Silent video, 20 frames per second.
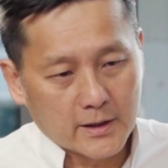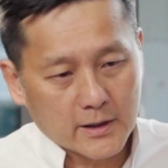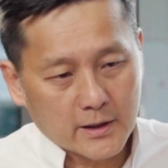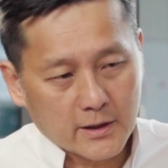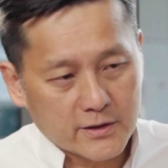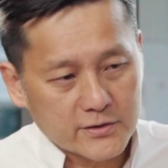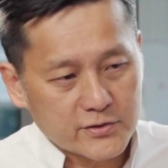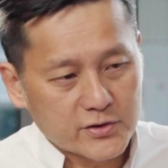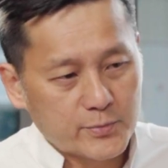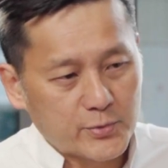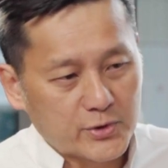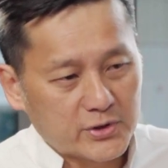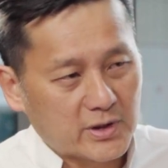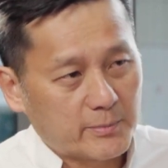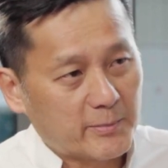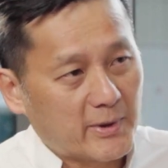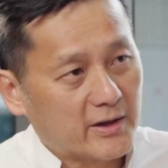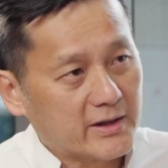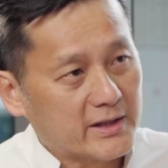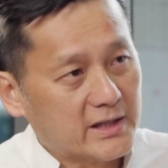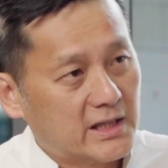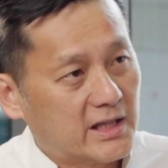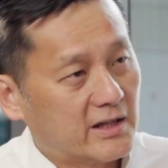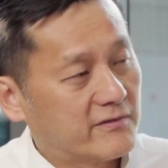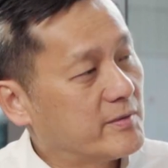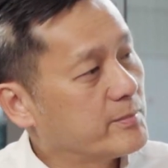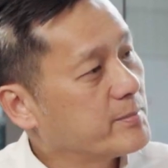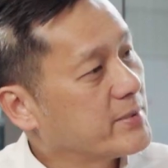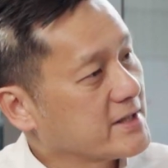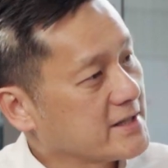contributed about
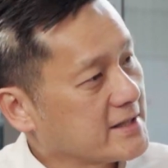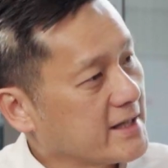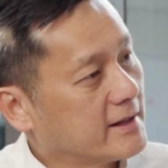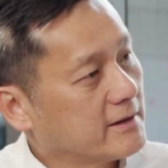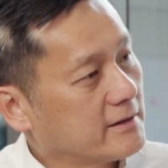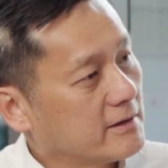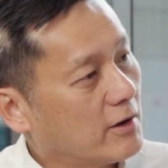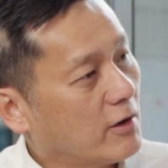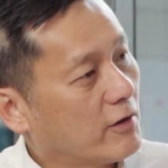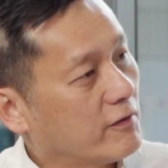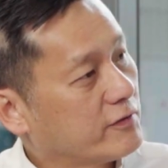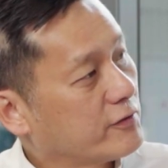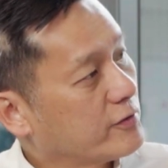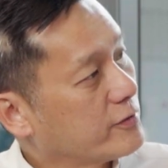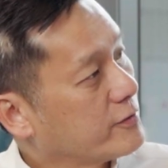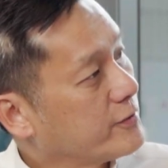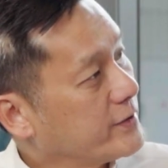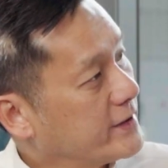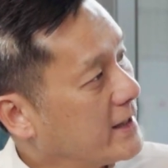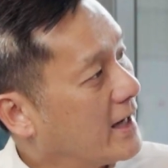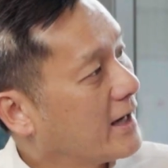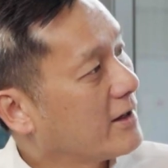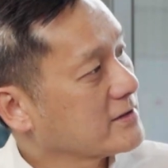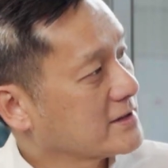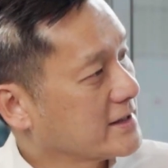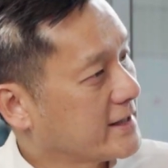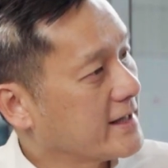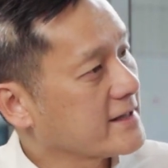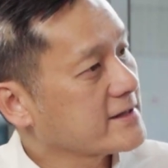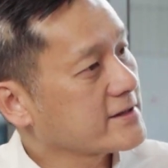11% of greenhouse
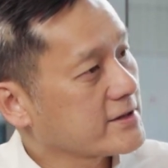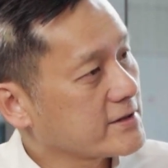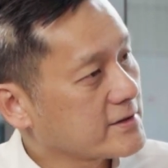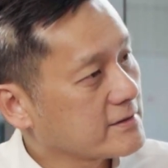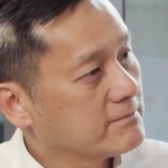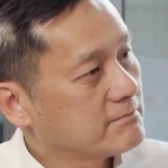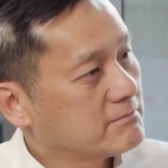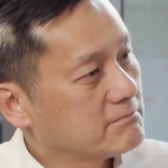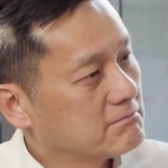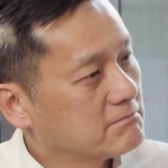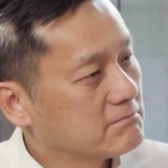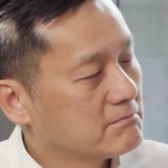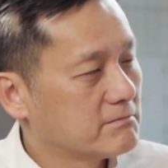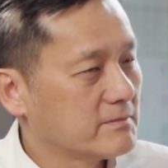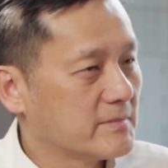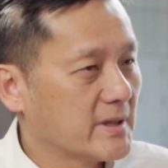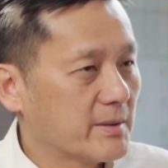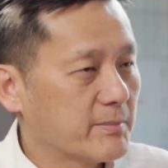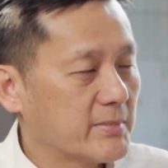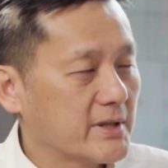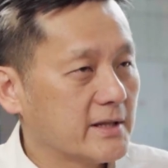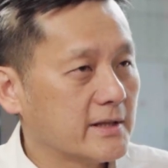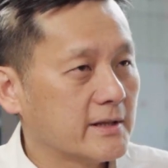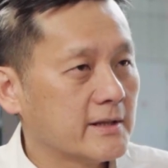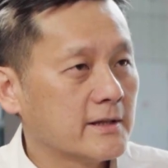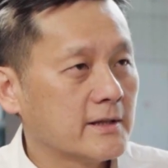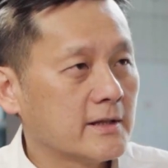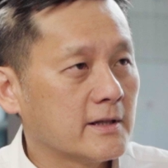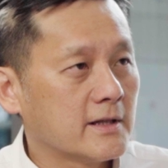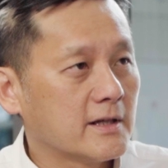gases, maybe
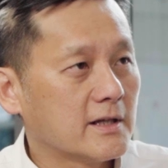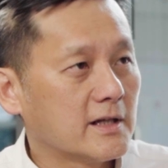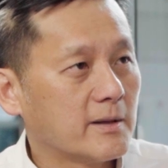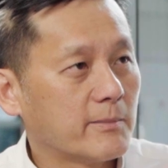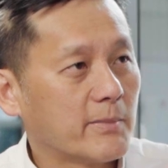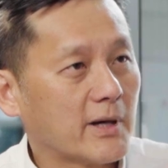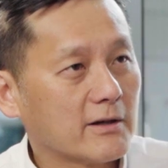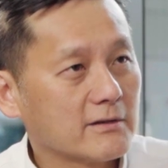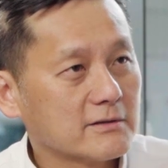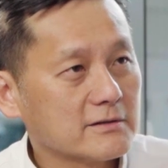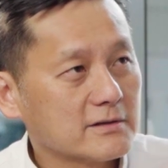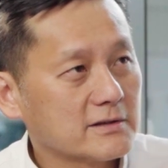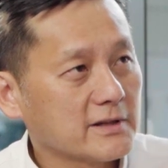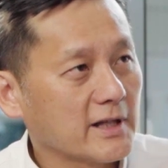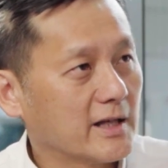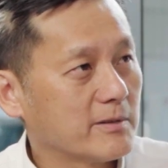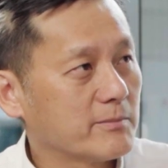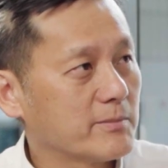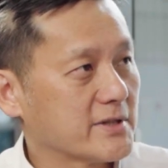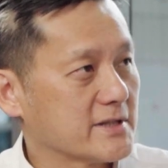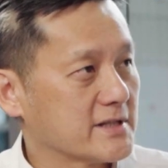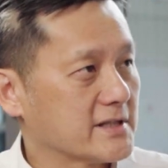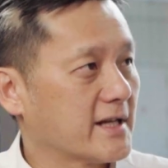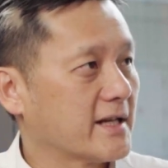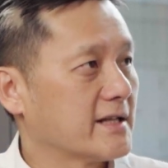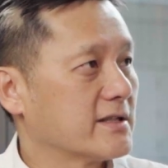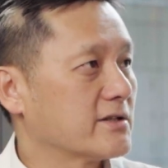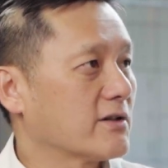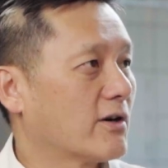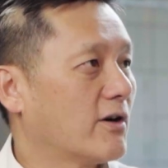about 10%